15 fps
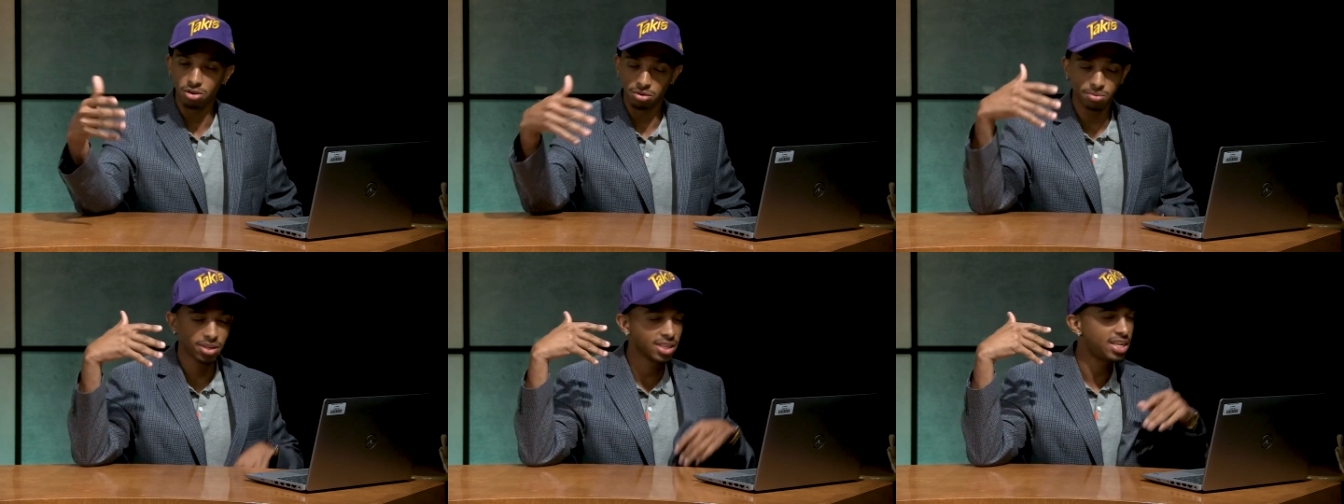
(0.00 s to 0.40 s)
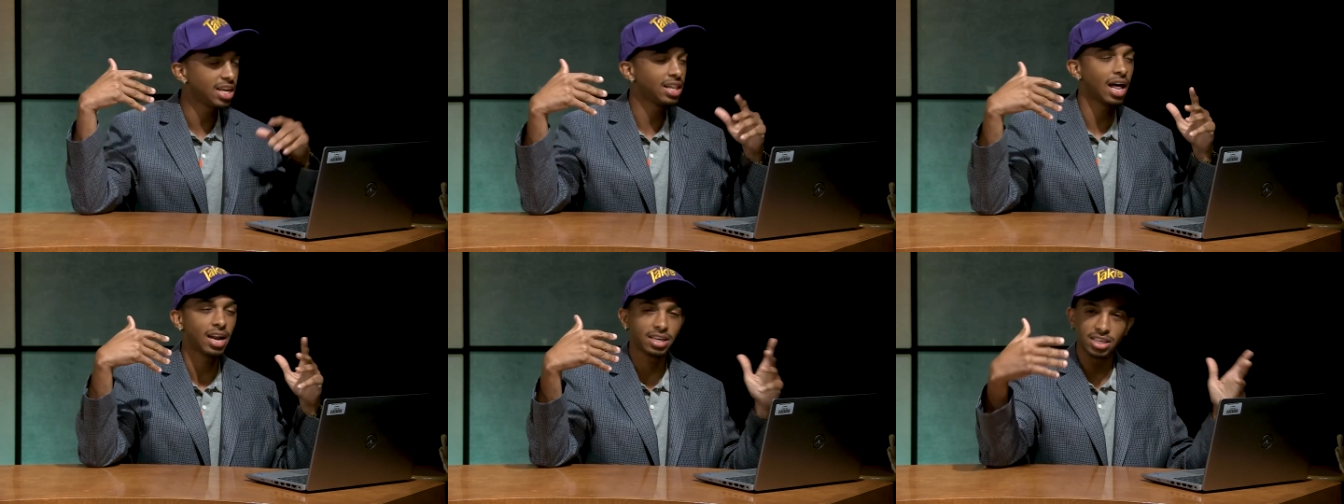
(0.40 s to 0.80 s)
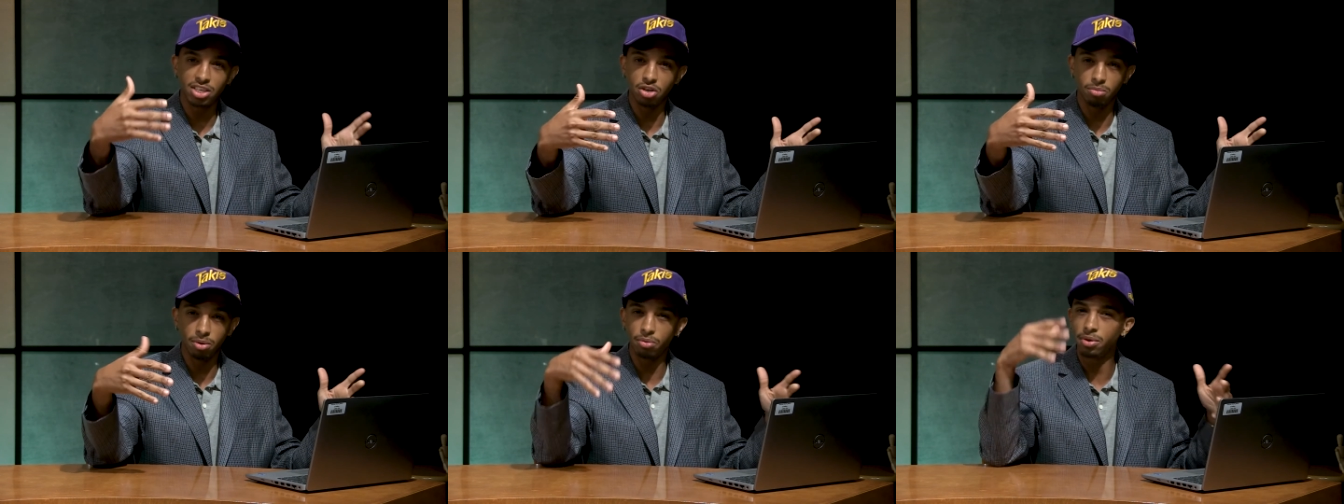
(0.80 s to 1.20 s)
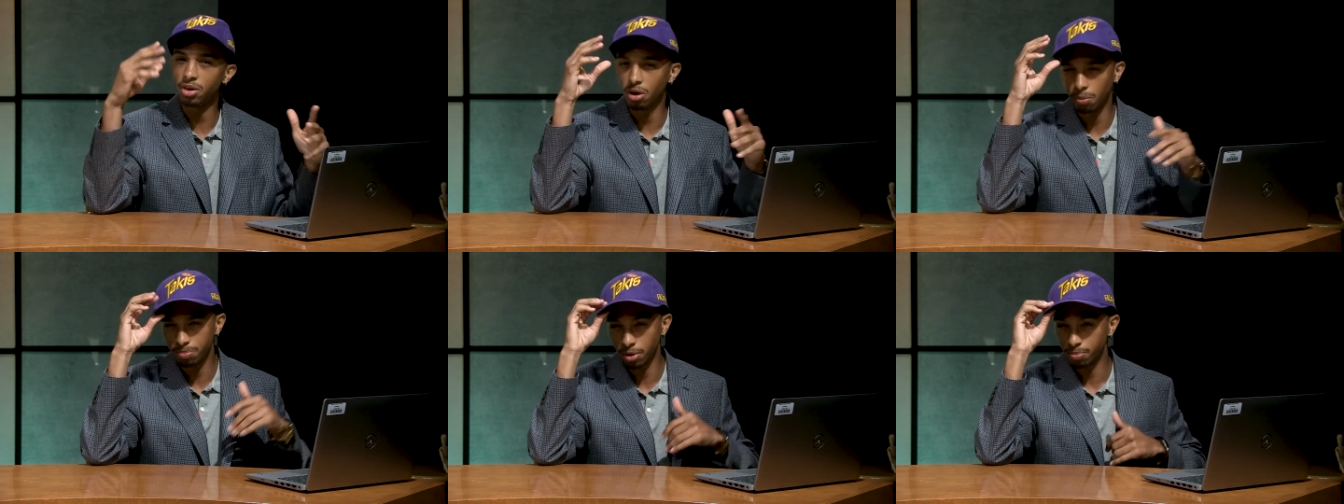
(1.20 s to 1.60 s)
So we see a lot of teal, but you
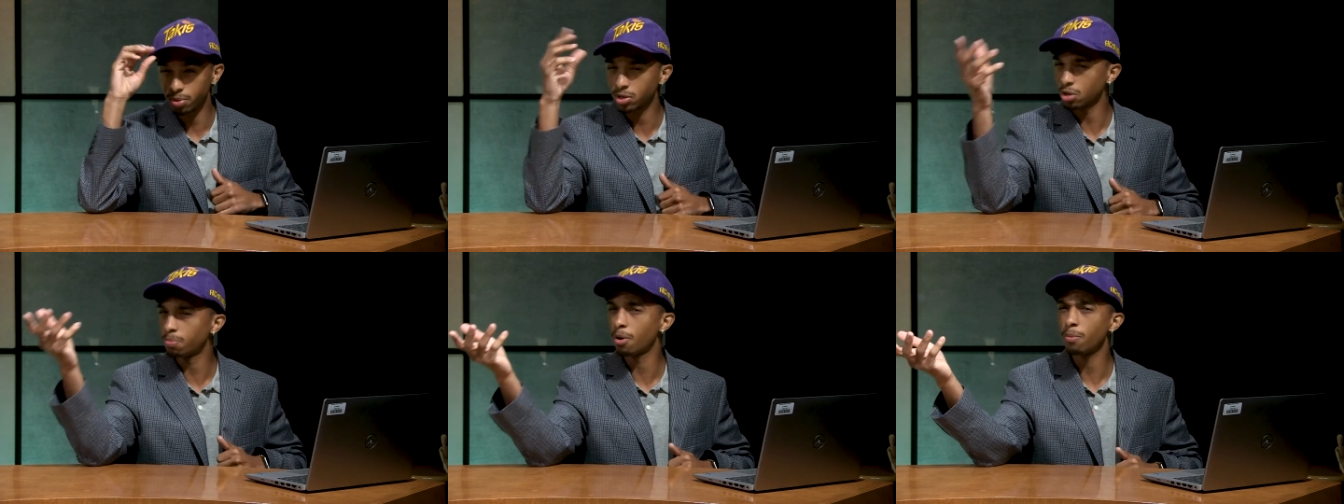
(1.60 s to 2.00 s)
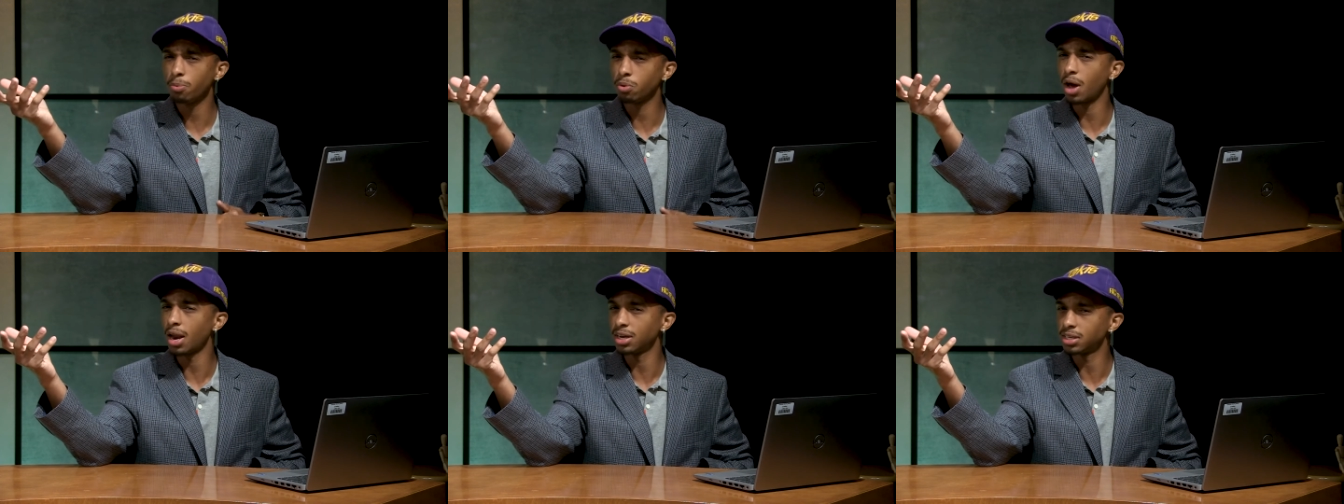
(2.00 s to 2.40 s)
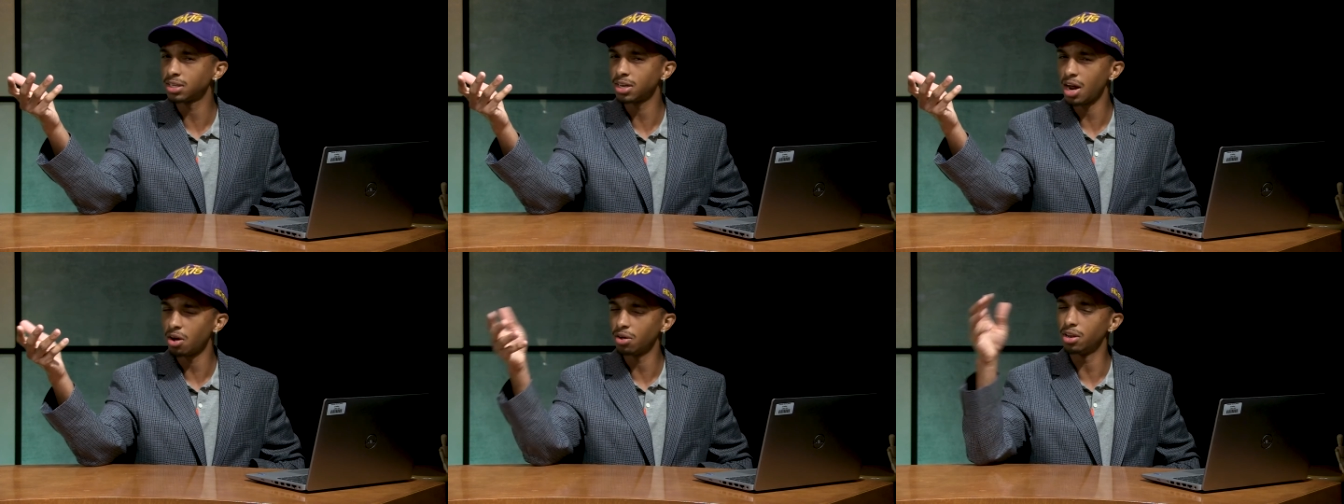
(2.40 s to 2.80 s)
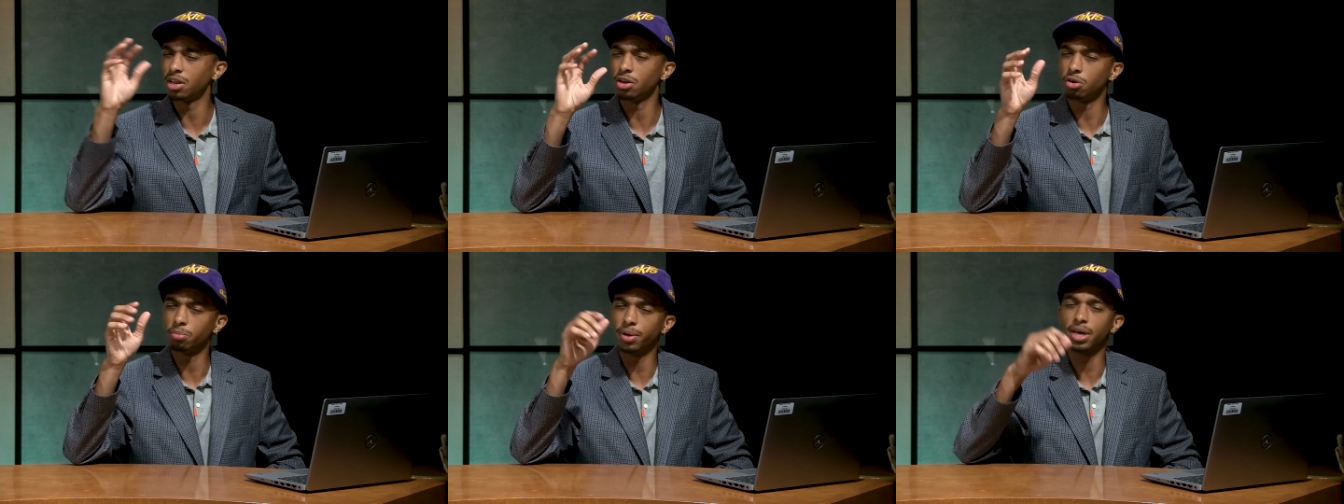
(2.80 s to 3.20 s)
know, the, so the purple kind of stood out in a
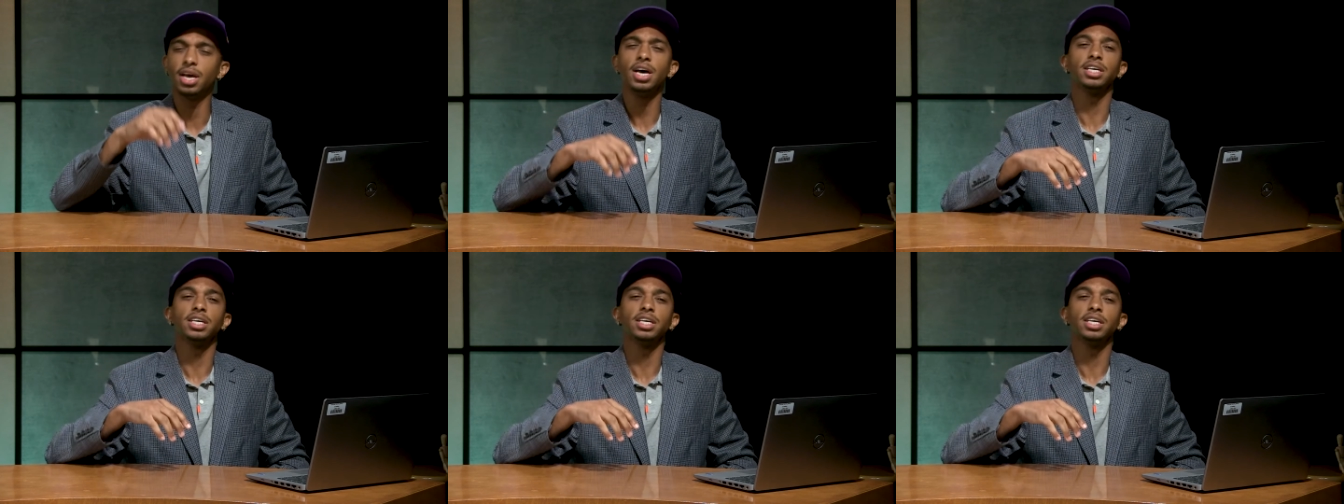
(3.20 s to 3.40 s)
little bit.